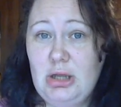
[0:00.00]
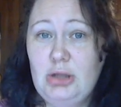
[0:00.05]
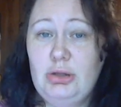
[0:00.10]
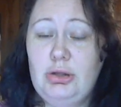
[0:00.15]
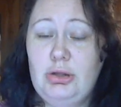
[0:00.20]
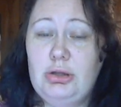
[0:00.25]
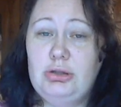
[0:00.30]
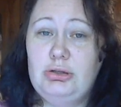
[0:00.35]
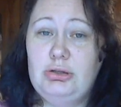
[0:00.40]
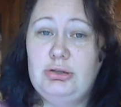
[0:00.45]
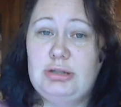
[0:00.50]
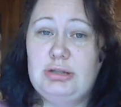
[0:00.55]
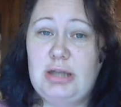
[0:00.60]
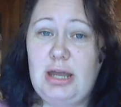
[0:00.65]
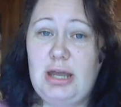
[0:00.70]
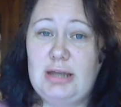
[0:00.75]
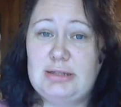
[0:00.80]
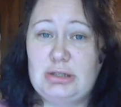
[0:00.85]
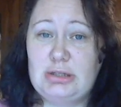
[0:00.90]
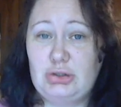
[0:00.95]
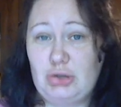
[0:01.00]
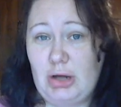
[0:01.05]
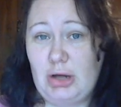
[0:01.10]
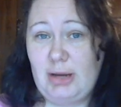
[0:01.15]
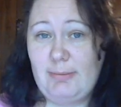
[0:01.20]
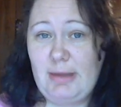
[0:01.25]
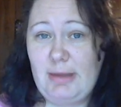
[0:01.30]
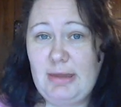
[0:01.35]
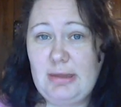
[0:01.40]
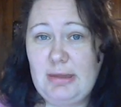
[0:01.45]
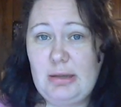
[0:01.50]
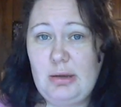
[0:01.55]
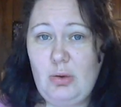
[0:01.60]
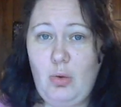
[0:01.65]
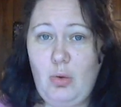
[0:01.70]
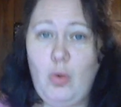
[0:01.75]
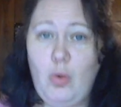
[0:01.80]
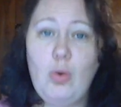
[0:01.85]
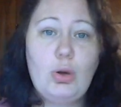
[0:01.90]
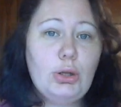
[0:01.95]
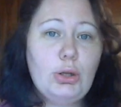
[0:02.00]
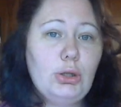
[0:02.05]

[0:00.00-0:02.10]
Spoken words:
You can use it as a dry method, or